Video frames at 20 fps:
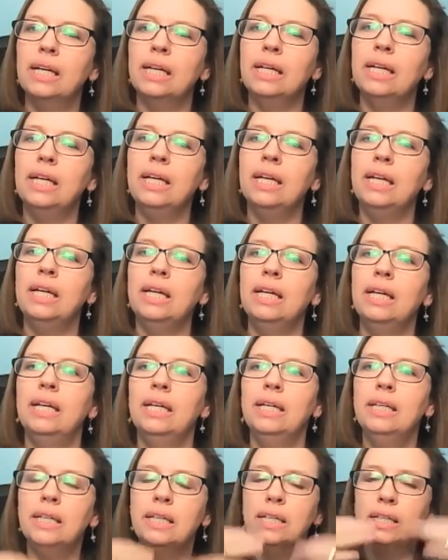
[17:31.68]

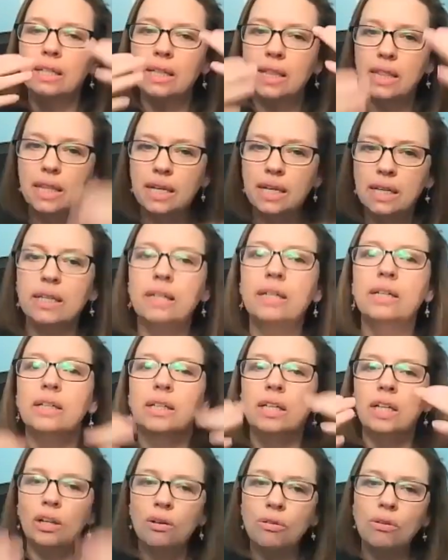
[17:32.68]
in
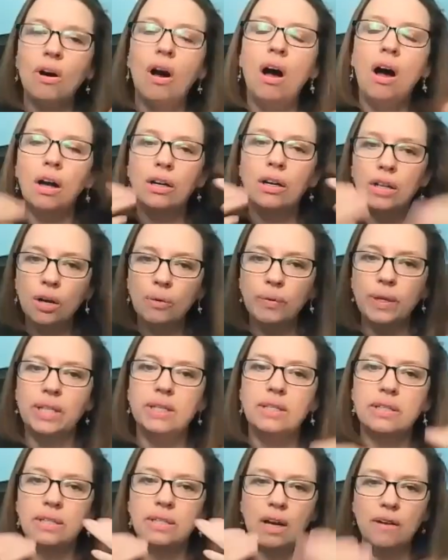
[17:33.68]
the, ongoing
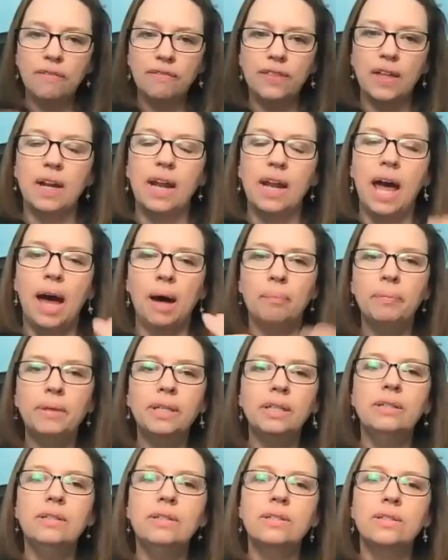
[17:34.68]
stuff that
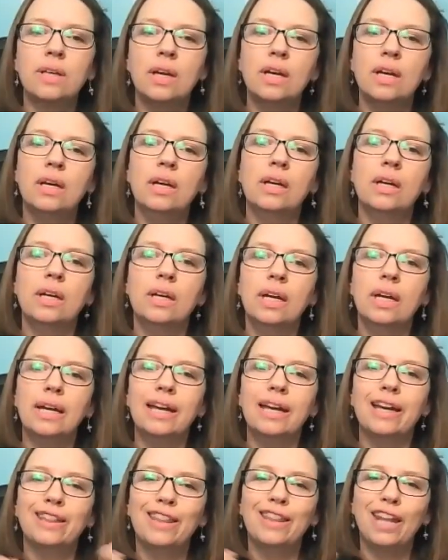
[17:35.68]
happens,
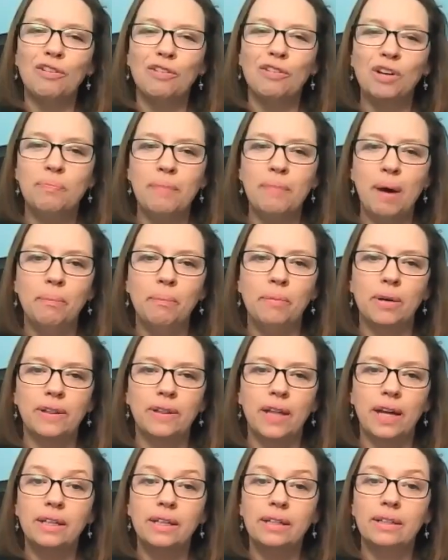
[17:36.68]
that I remember
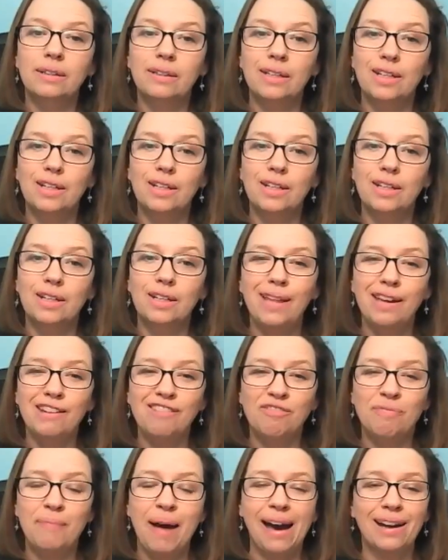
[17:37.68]
that, my life
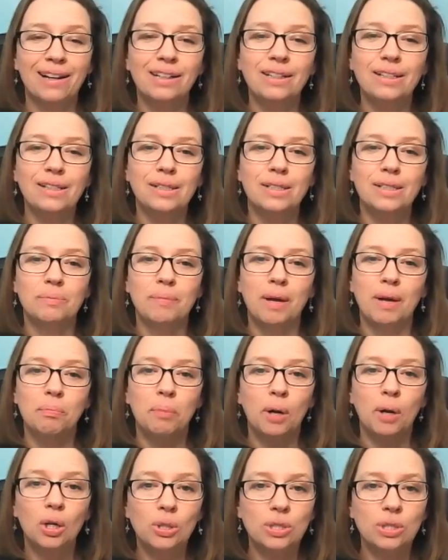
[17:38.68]
matters, my
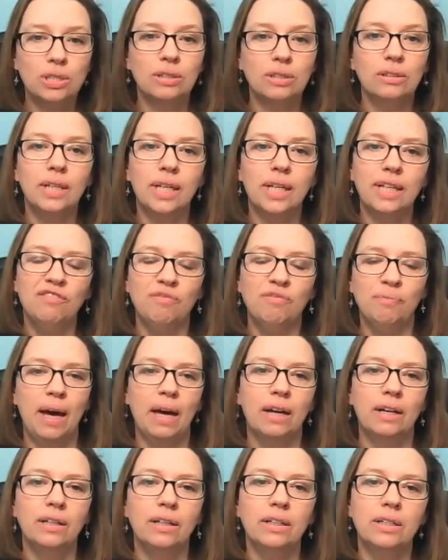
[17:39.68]
personal life
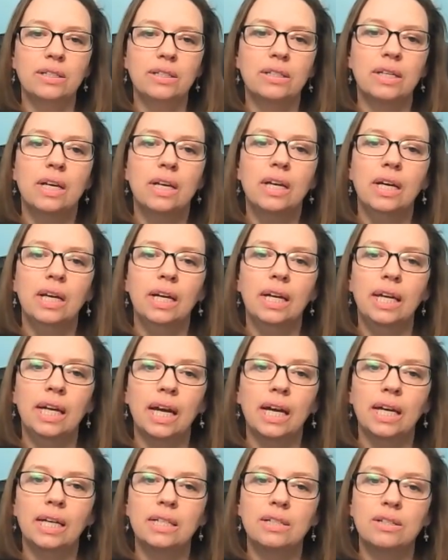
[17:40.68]
matters,
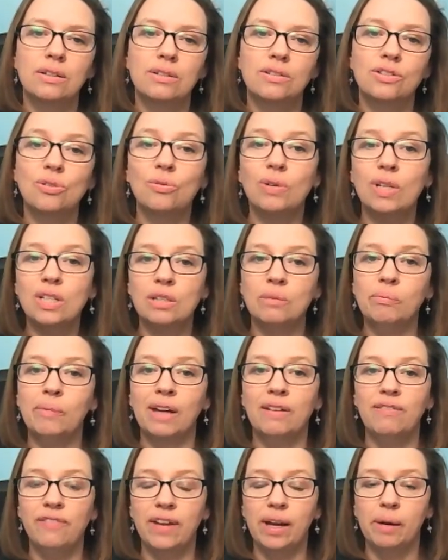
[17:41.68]
and so doesn't
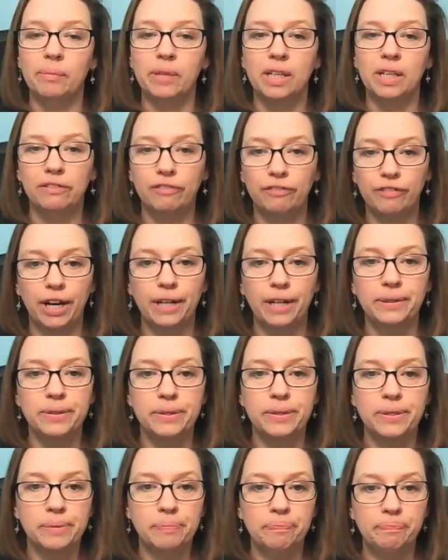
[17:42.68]
my family and
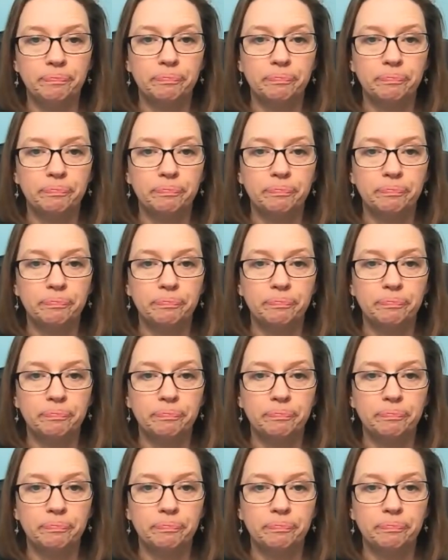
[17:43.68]
friends.